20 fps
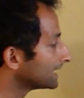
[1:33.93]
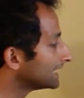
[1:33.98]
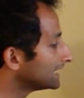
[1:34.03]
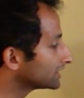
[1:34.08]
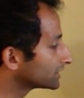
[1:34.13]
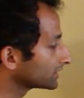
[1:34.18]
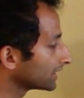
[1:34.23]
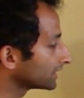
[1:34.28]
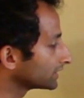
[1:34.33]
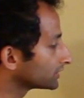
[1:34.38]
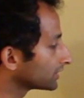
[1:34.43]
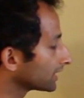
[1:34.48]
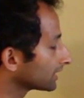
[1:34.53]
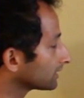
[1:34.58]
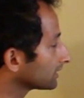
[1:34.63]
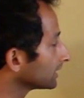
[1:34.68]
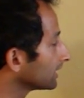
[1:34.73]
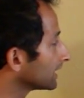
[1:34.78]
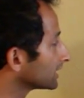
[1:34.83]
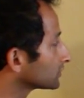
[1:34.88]

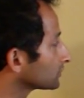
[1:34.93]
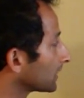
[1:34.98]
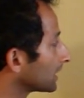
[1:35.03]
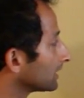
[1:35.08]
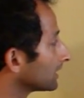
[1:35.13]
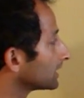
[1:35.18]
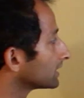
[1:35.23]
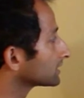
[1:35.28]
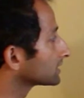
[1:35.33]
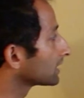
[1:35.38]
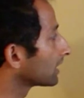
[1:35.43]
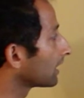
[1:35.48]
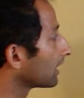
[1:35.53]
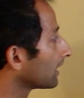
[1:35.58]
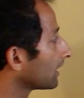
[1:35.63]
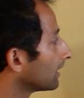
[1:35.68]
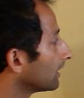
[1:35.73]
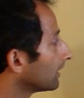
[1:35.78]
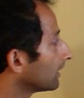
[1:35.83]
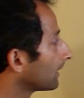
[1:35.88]
eccentrically as well as
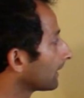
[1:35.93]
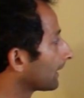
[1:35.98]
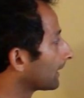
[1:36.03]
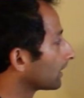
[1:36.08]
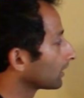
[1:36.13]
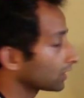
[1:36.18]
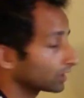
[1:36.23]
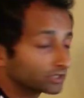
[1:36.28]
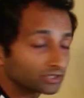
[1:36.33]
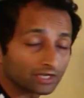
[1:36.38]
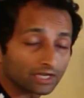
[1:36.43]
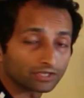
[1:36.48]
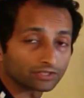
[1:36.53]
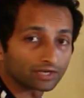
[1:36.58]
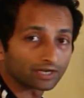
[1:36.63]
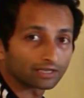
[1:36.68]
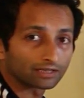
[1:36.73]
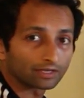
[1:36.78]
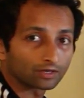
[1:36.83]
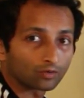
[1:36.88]

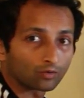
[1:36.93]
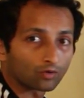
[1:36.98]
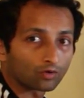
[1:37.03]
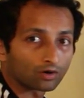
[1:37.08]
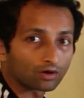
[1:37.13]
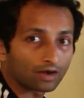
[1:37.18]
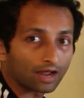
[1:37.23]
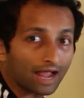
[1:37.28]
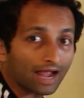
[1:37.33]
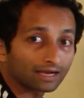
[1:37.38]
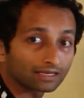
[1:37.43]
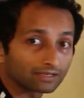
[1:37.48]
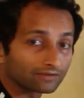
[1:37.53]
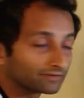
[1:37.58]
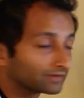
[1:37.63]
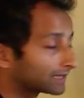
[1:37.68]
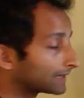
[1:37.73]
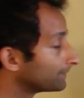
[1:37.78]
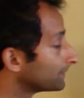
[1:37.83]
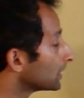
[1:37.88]
concentrically or
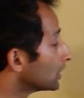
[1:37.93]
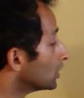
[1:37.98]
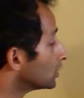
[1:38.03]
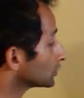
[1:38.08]
actively.